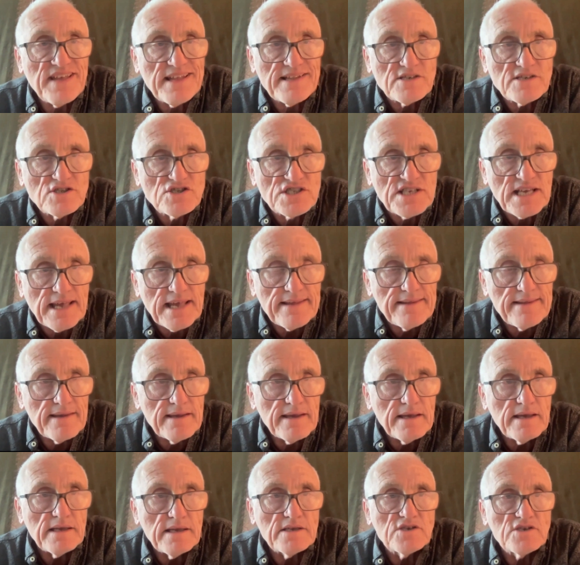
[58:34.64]
What
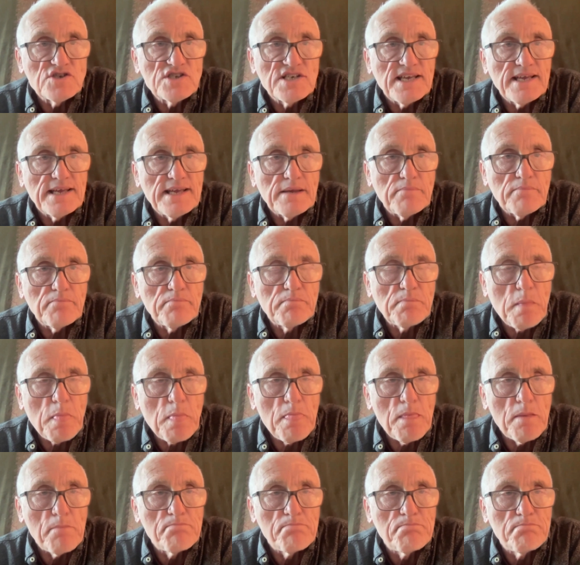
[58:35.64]
emerges from your
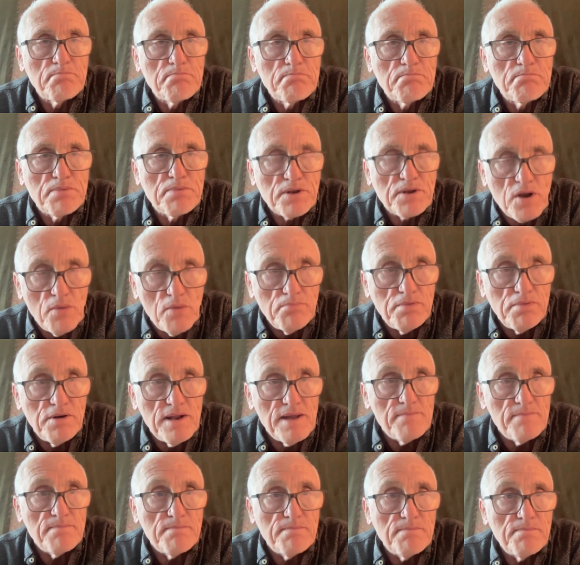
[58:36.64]
presentation is quite
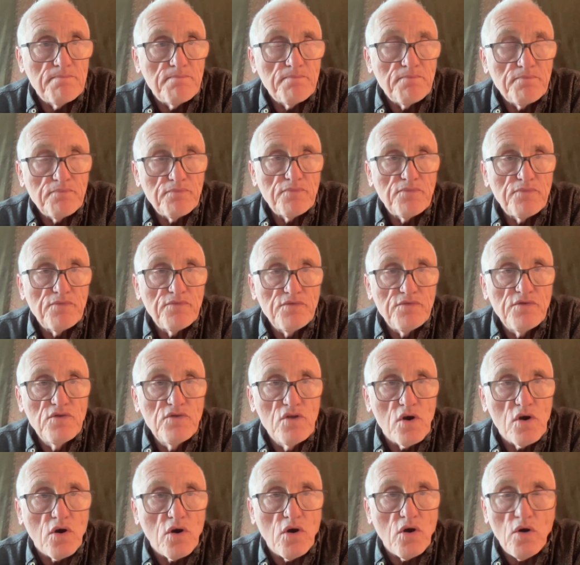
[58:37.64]
surprising to
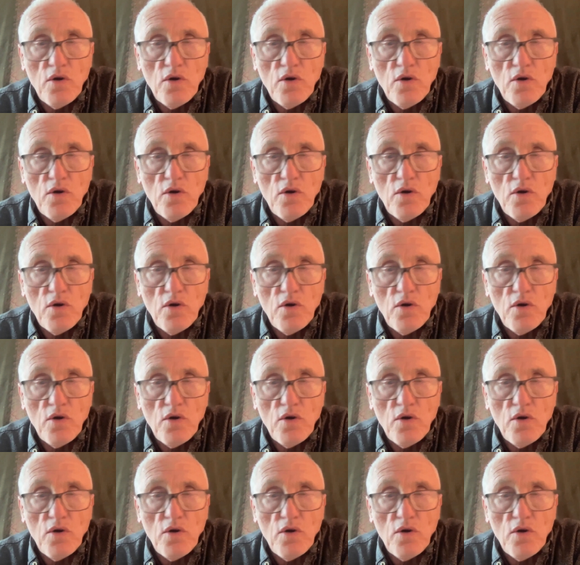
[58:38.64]
me.